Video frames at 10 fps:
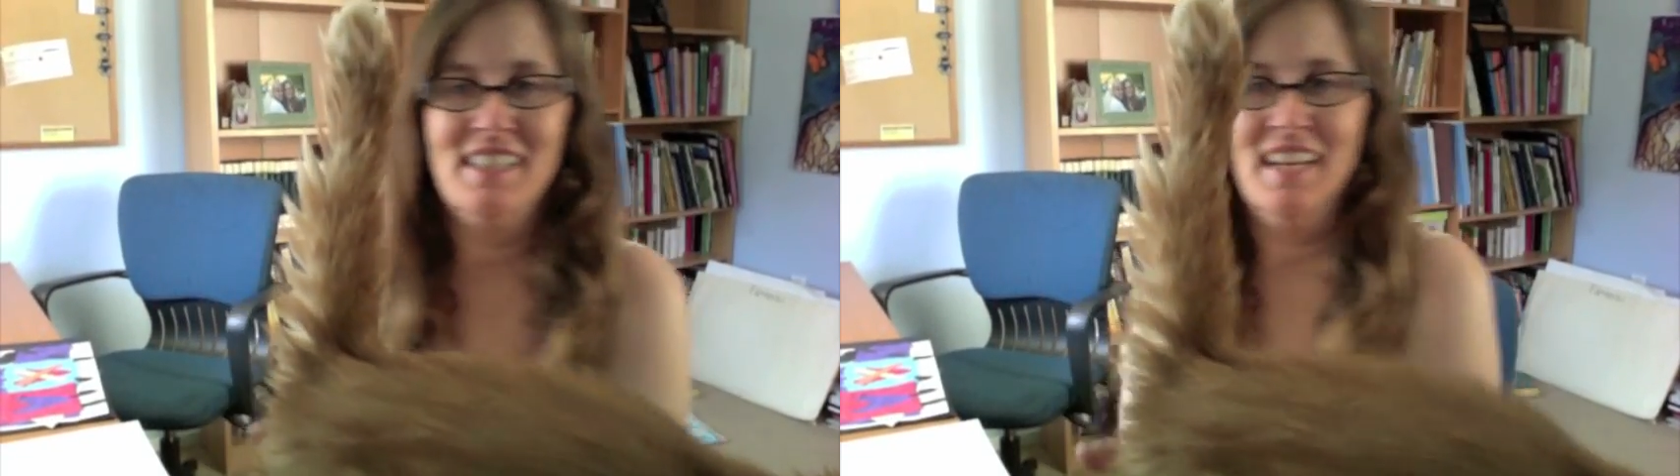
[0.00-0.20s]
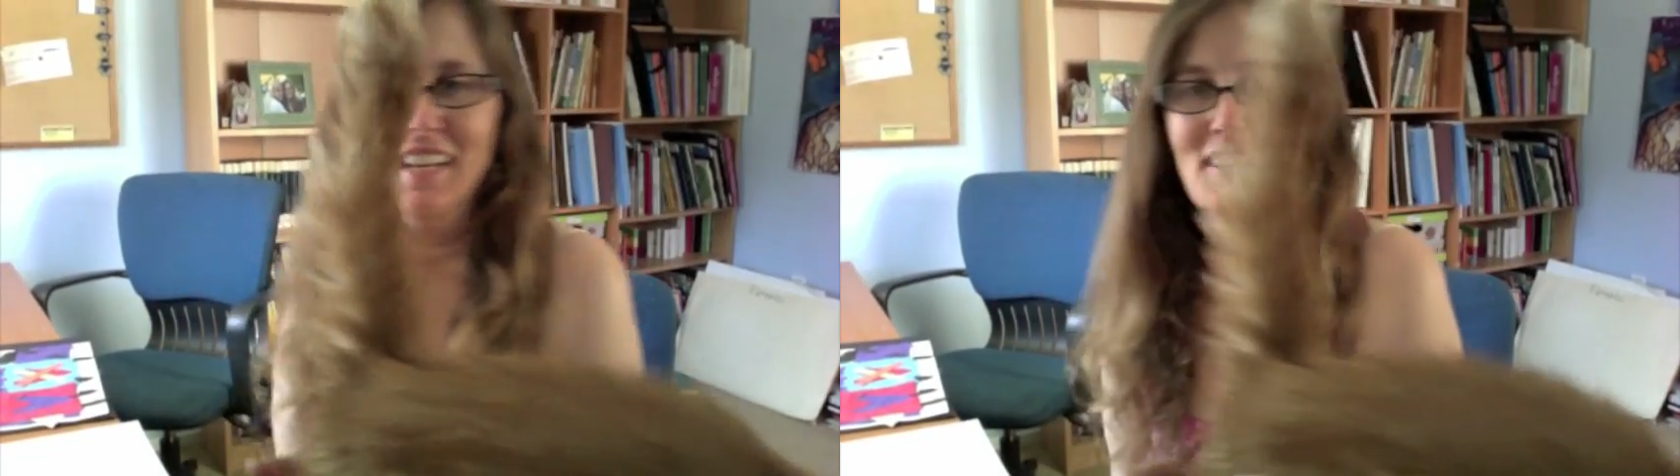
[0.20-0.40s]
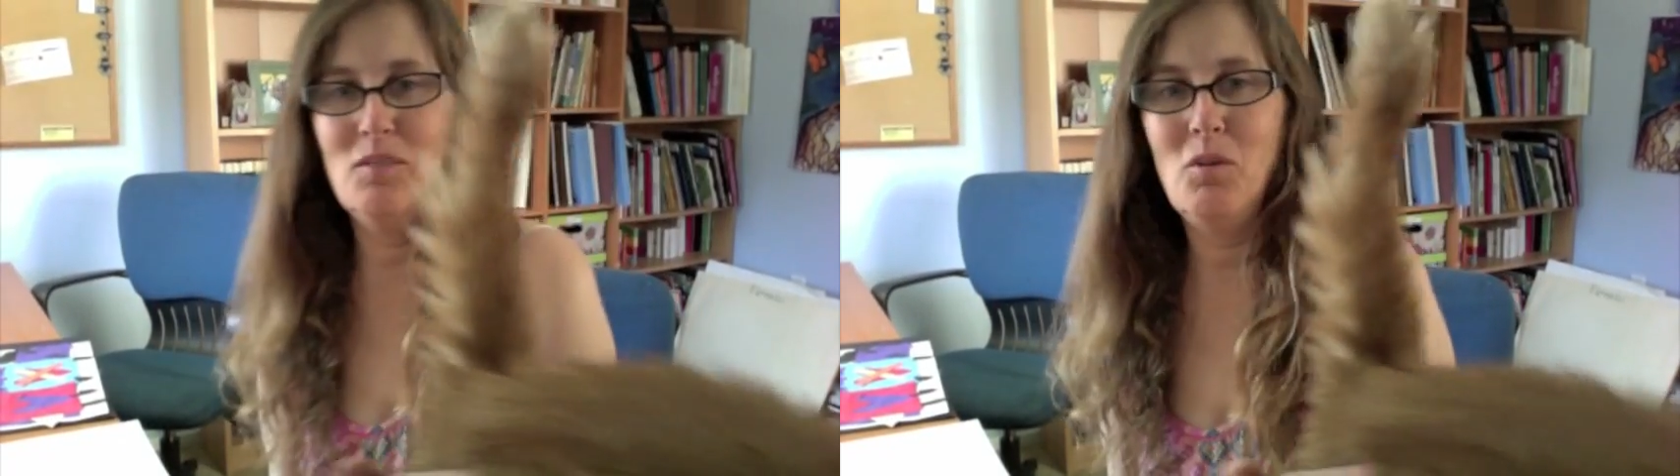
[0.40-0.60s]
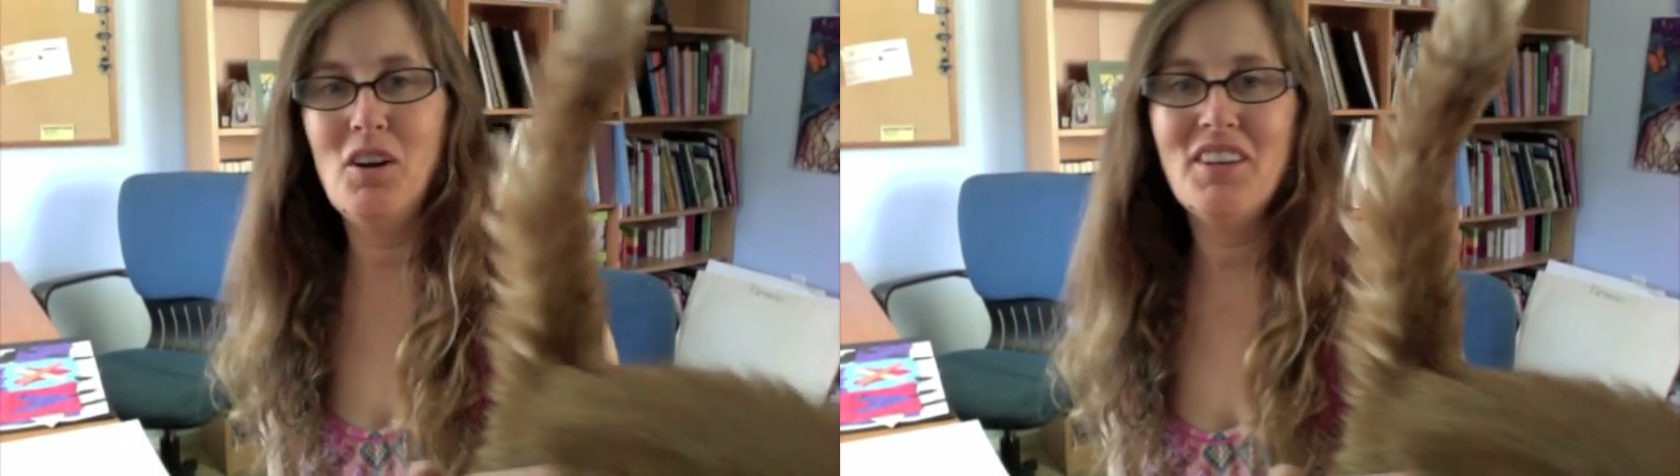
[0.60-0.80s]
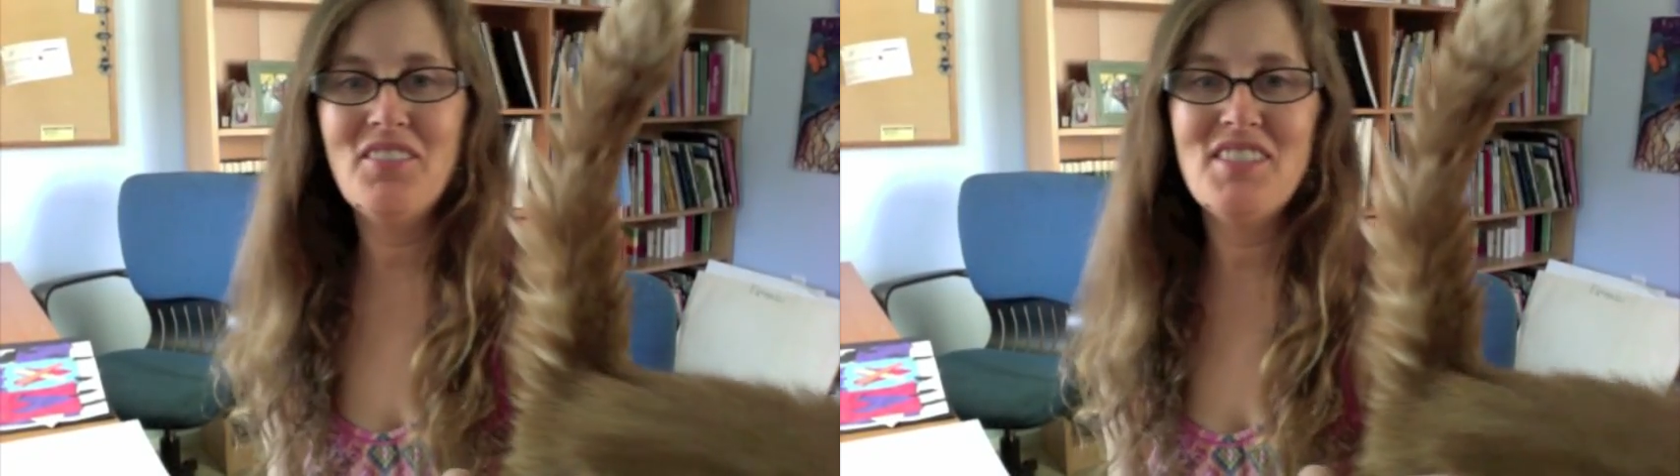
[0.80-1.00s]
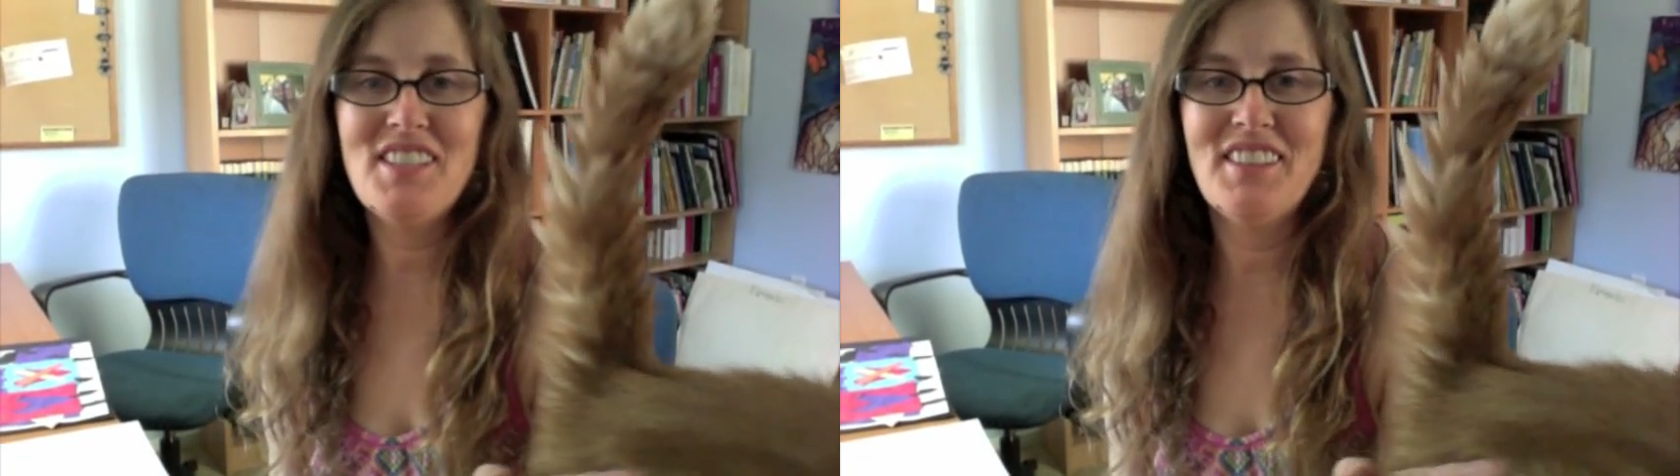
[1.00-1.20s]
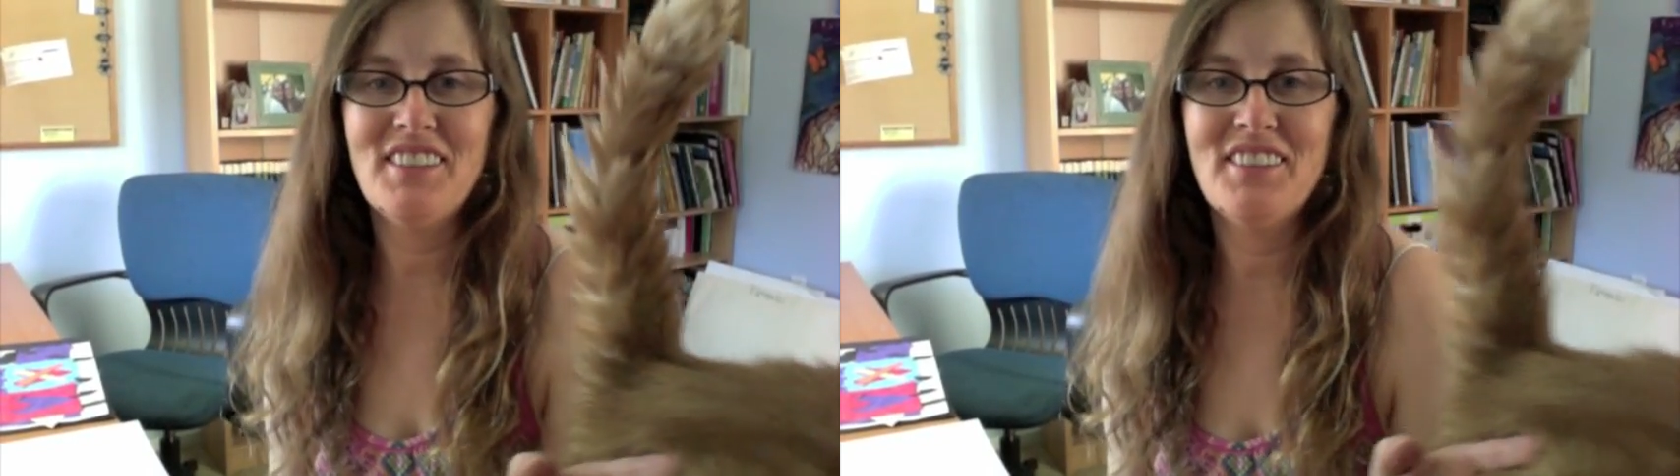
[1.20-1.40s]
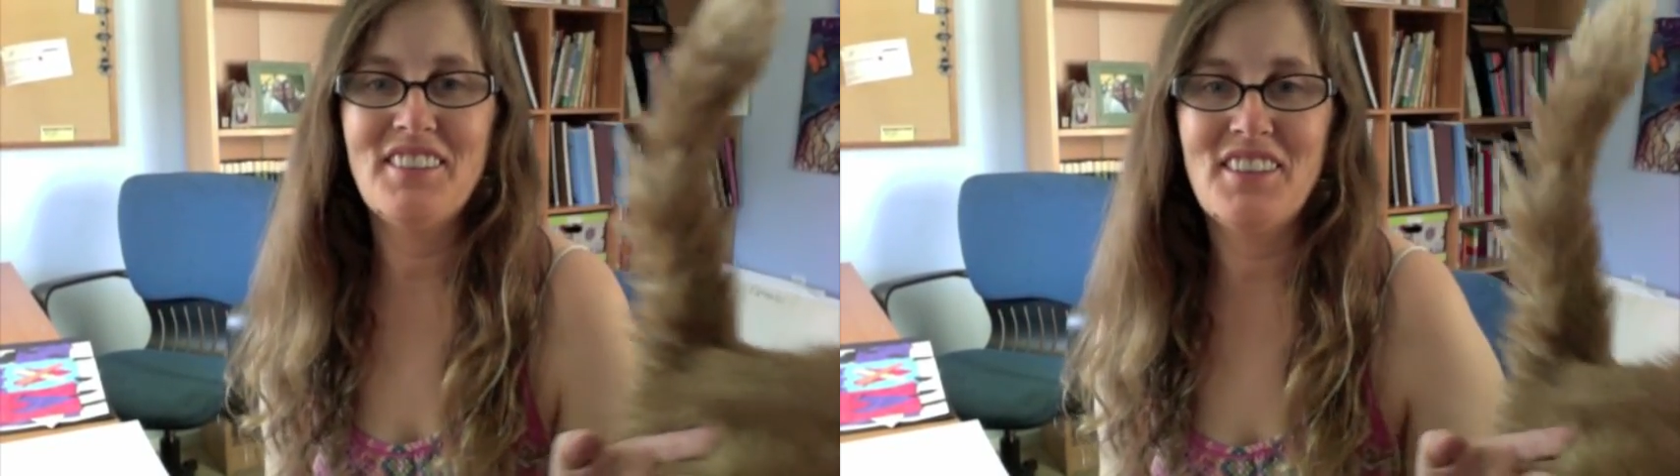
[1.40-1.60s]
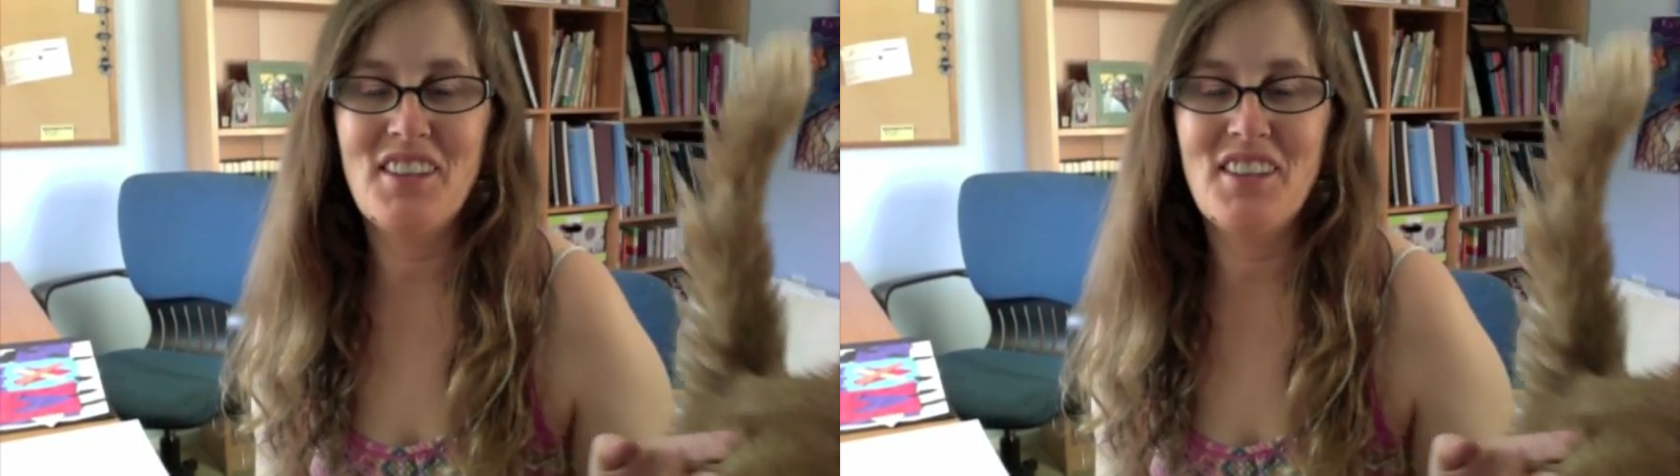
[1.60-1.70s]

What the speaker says: and welcome to